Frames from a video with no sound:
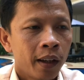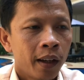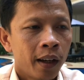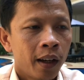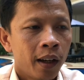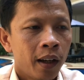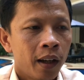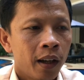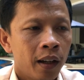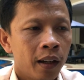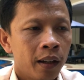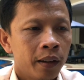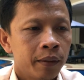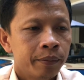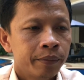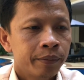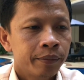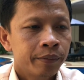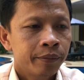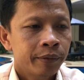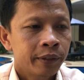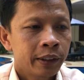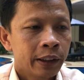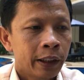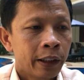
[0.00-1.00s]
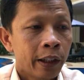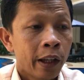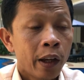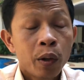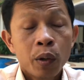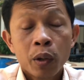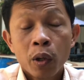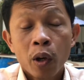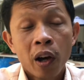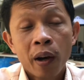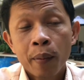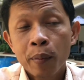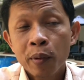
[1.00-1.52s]
Uh, now
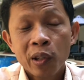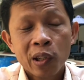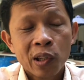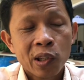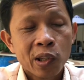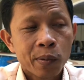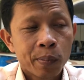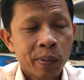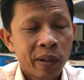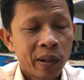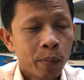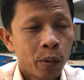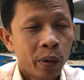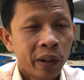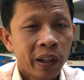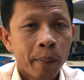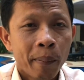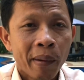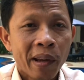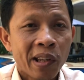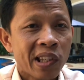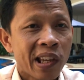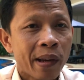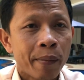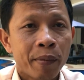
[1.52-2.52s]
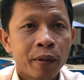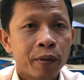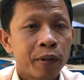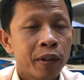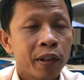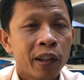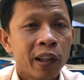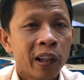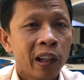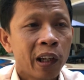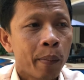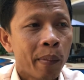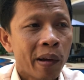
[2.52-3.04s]
the communist people, they mess up
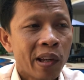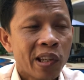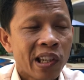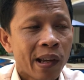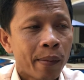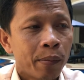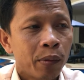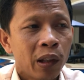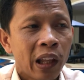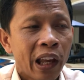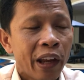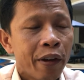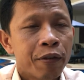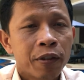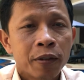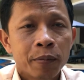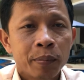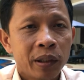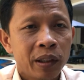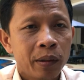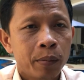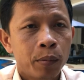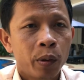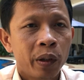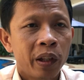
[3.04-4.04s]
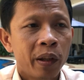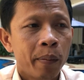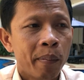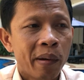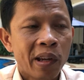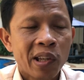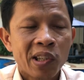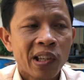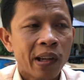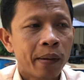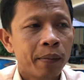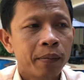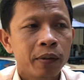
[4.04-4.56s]
everything. They mess up life of people. They
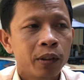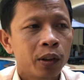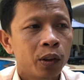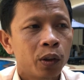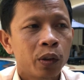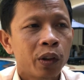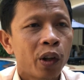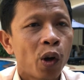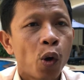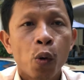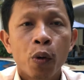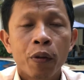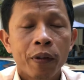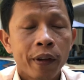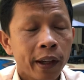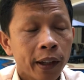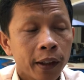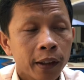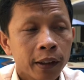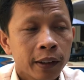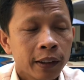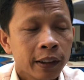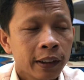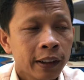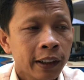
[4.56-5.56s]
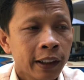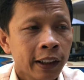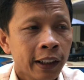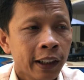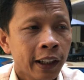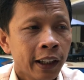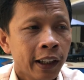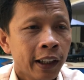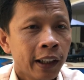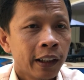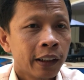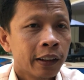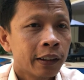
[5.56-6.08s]
mess up you know, the whole thing. So
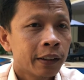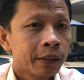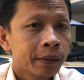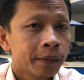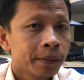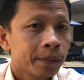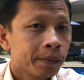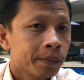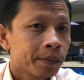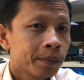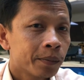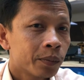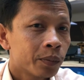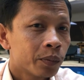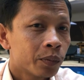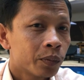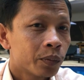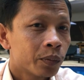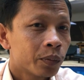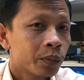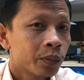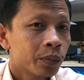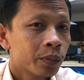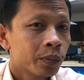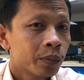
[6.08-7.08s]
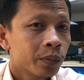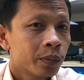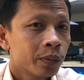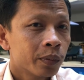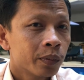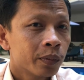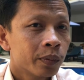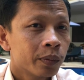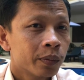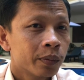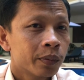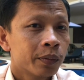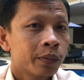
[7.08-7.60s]
does that mean that there's a lot of people of your
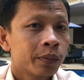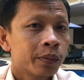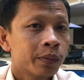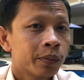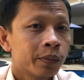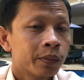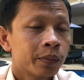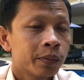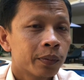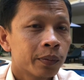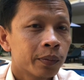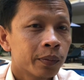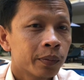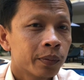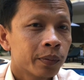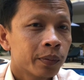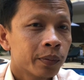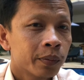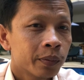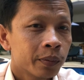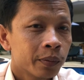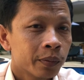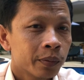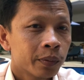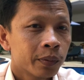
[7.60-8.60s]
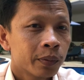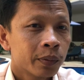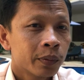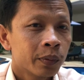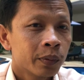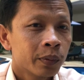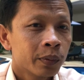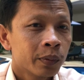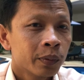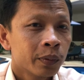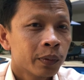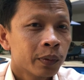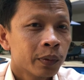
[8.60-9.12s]
generation who don't know
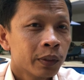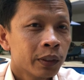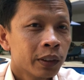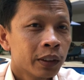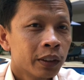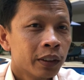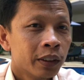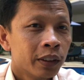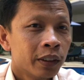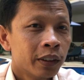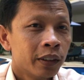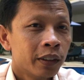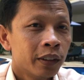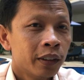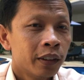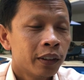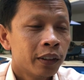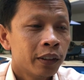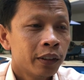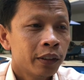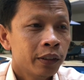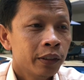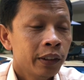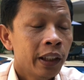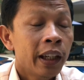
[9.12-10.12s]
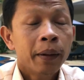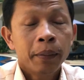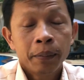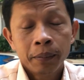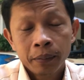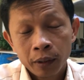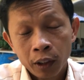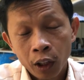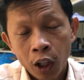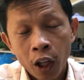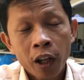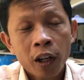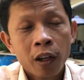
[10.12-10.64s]
who their parents are? Yeah,
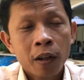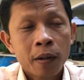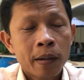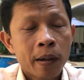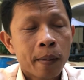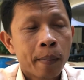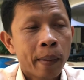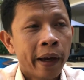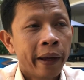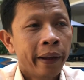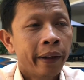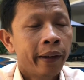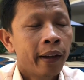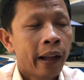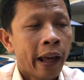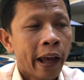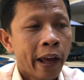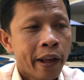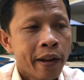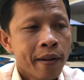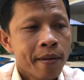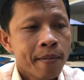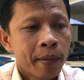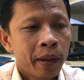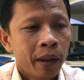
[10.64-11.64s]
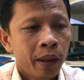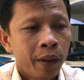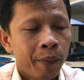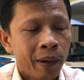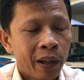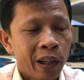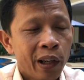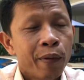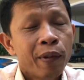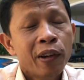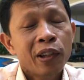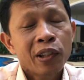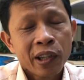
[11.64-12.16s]
a lot of them, and, and
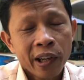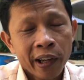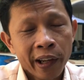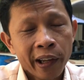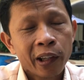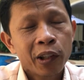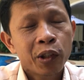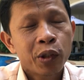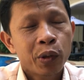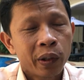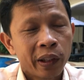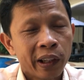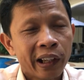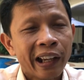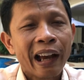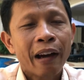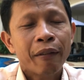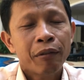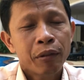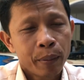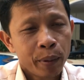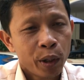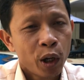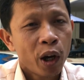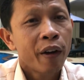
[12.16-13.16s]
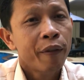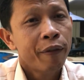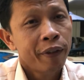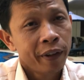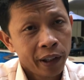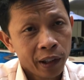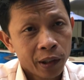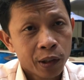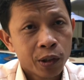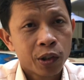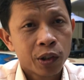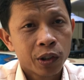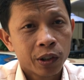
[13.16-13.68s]
but they were taken to the government
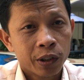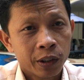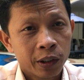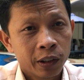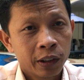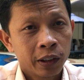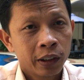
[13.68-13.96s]
orphanage.